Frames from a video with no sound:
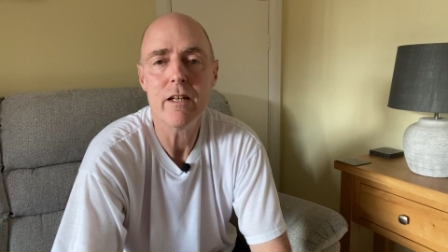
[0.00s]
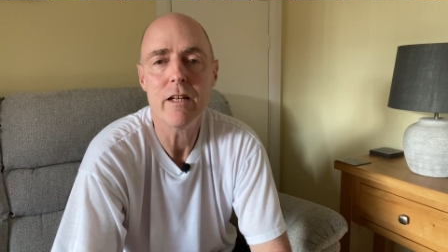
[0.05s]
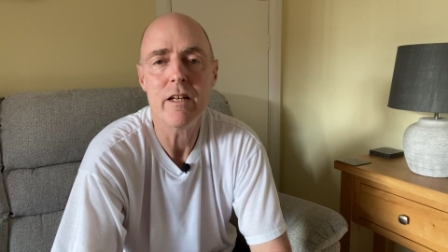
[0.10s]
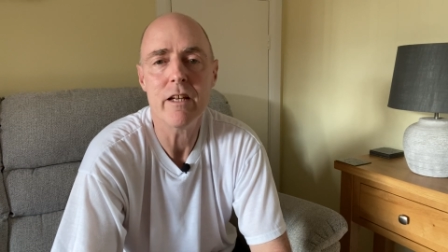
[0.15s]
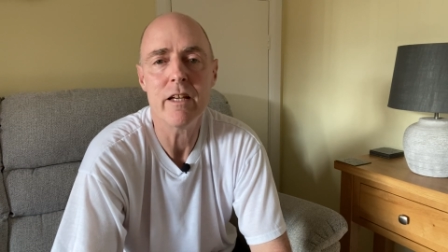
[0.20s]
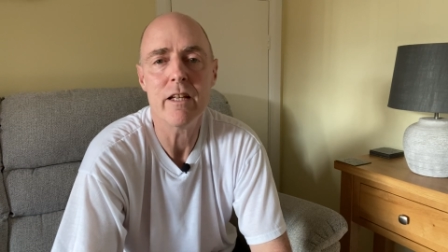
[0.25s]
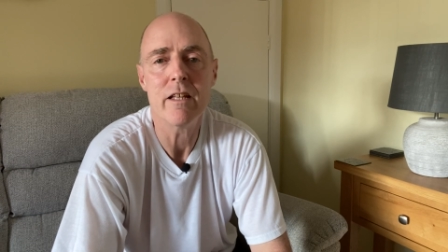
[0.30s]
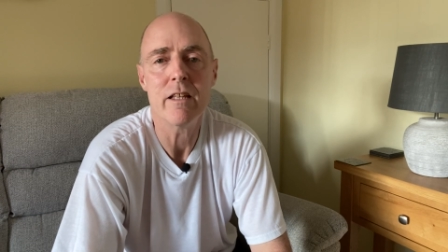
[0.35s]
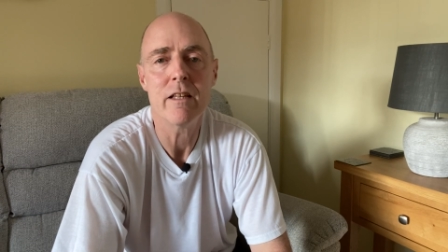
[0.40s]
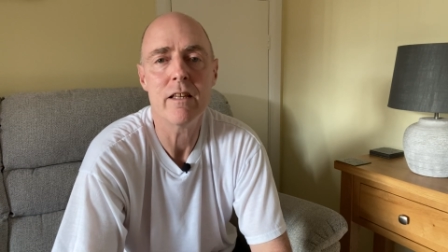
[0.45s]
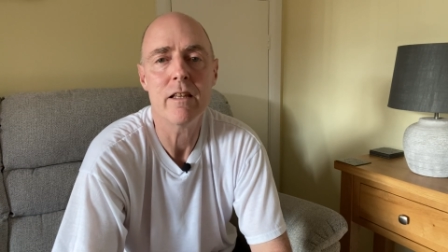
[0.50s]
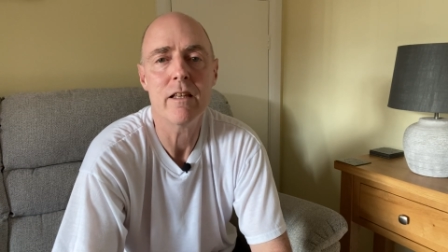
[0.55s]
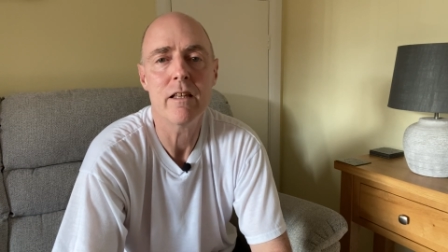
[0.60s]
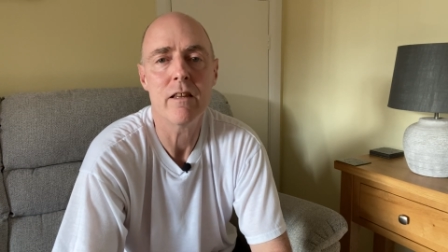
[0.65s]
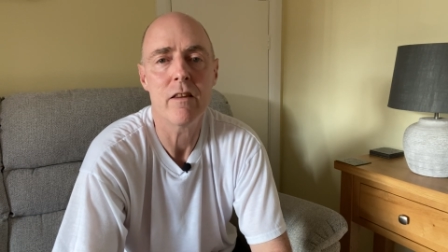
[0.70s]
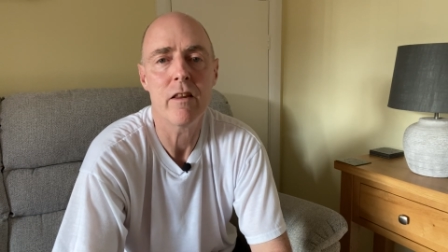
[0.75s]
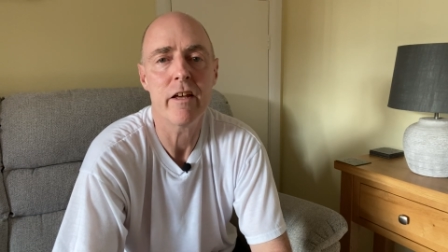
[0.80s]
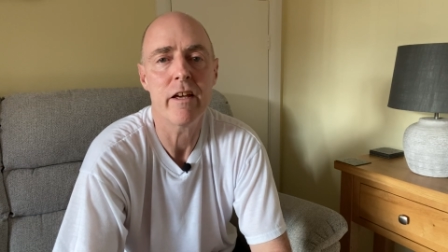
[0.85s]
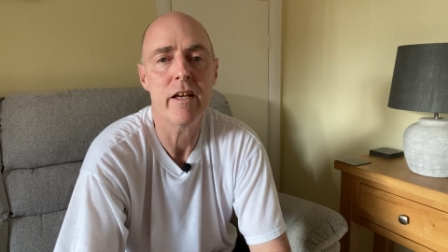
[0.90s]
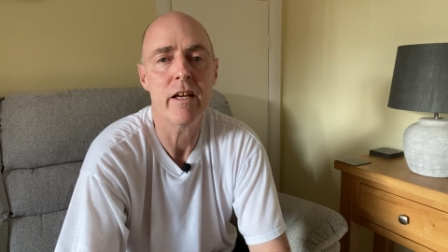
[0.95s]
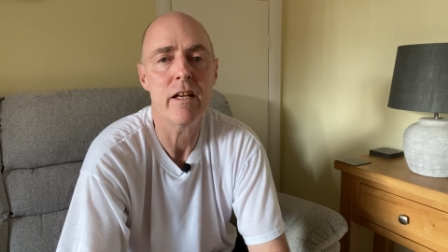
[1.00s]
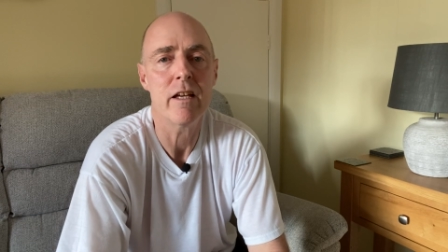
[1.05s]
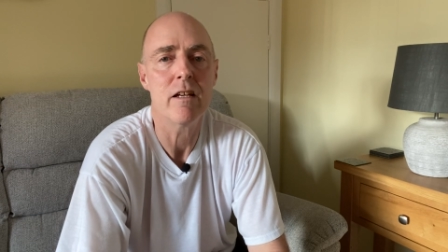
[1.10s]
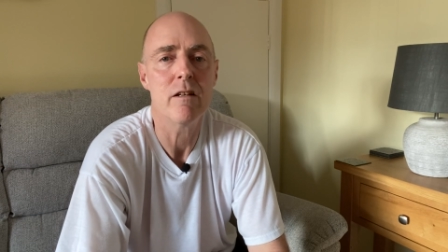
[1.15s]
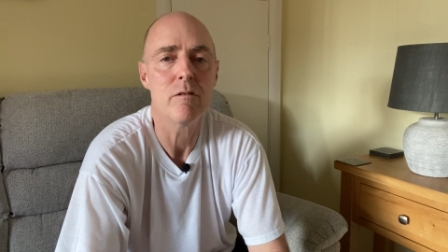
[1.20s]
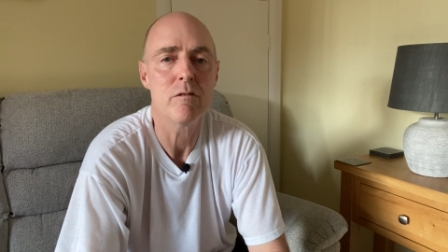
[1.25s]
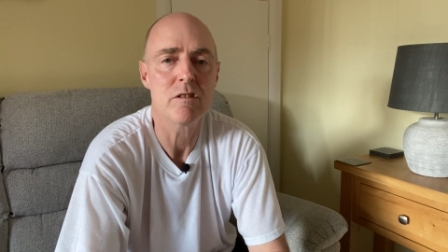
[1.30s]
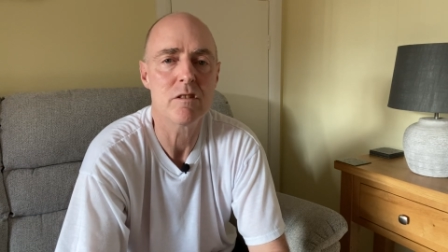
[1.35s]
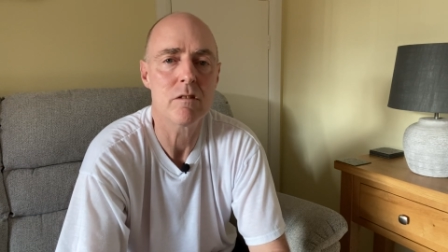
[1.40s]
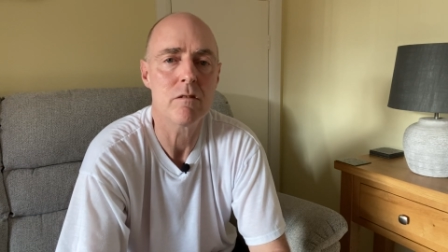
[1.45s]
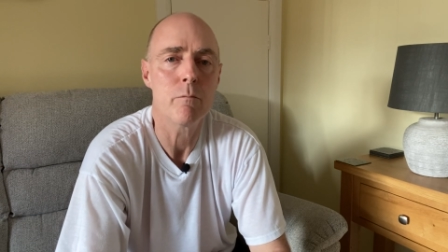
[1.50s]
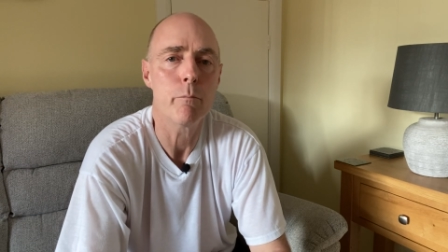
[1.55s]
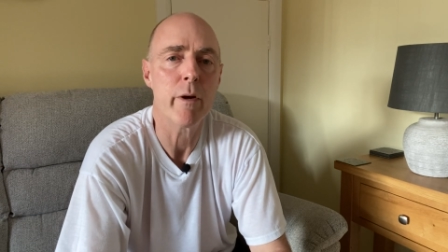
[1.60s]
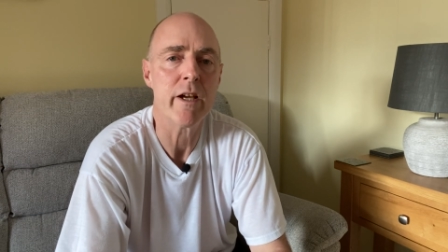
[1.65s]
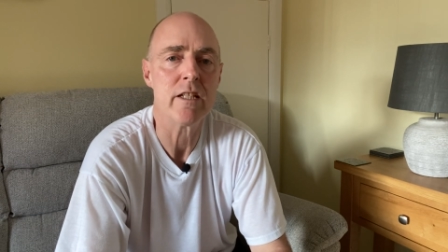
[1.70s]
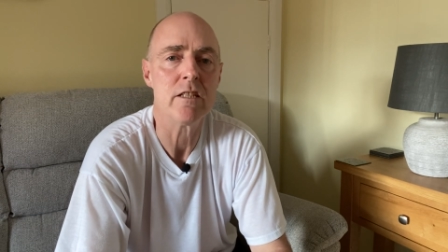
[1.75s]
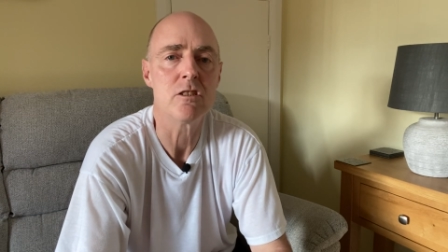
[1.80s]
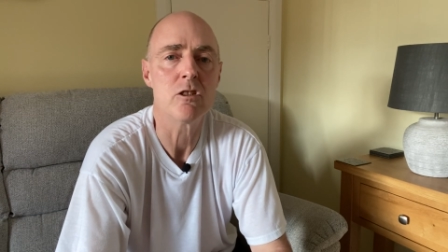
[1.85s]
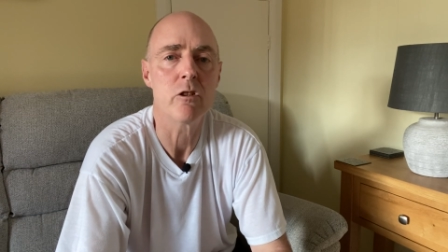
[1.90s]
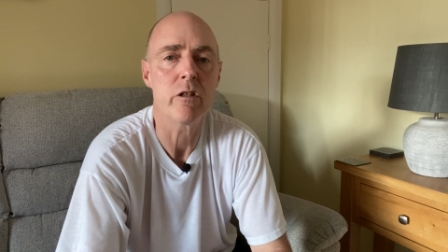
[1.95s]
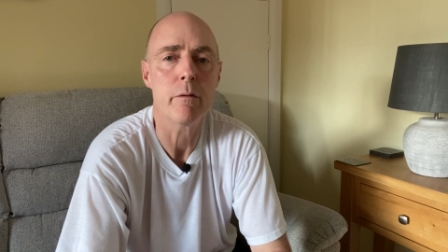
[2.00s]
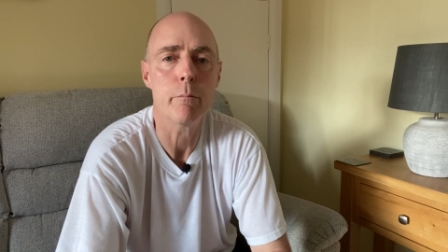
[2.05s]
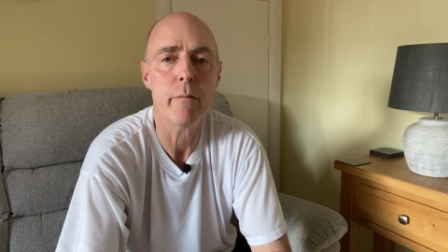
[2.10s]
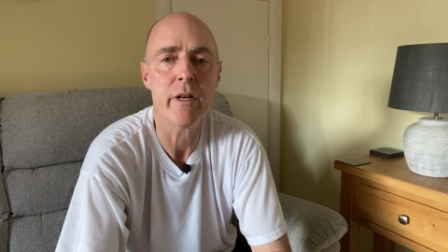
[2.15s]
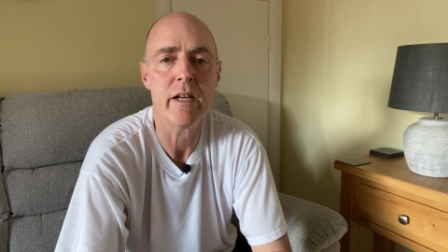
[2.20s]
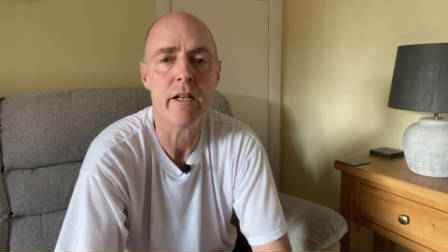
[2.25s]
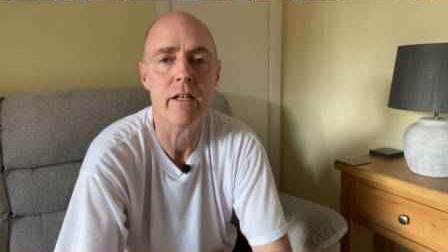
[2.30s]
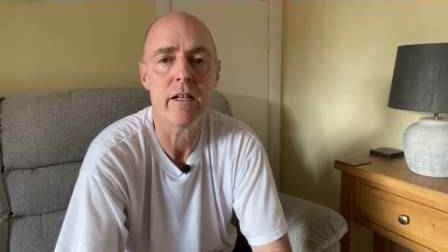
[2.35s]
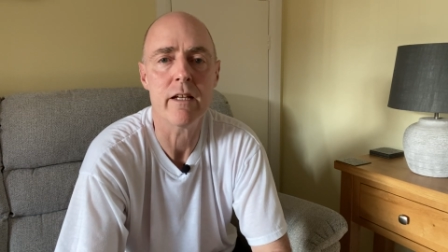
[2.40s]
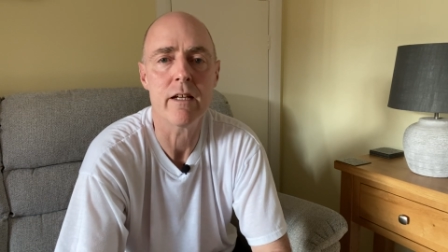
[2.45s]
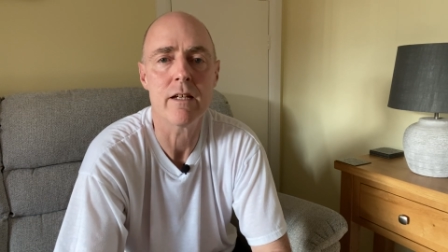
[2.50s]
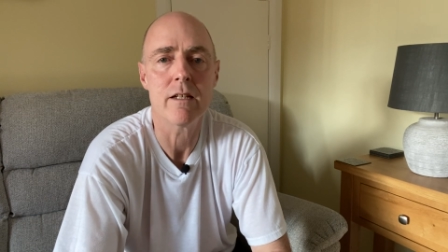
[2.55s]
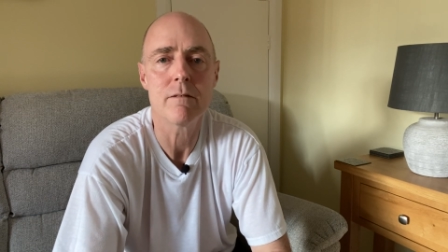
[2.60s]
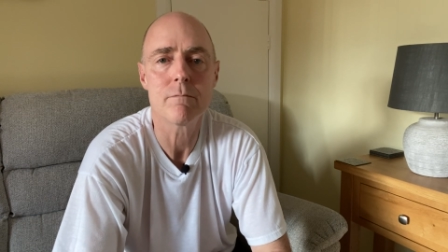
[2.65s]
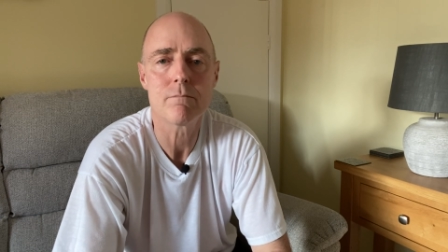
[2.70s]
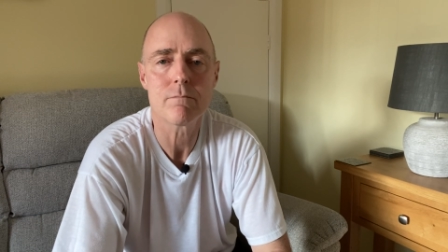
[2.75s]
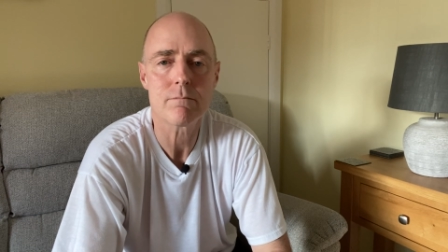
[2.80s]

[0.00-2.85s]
in the sort of mainstream media.